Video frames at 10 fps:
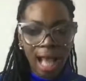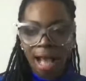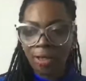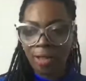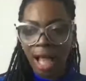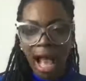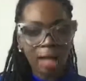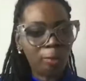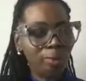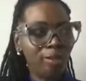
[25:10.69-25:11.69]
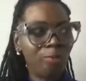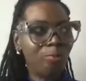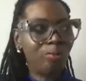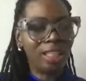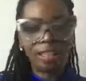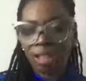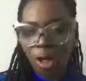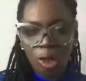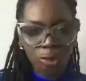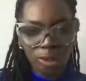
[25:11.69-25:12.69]
how do we get the
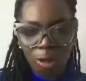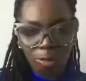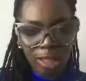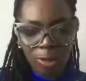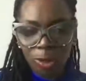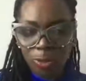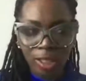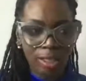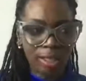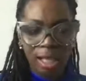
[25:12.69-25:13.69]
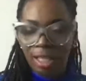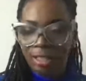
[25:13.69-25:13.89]
clothes with no wrinkles when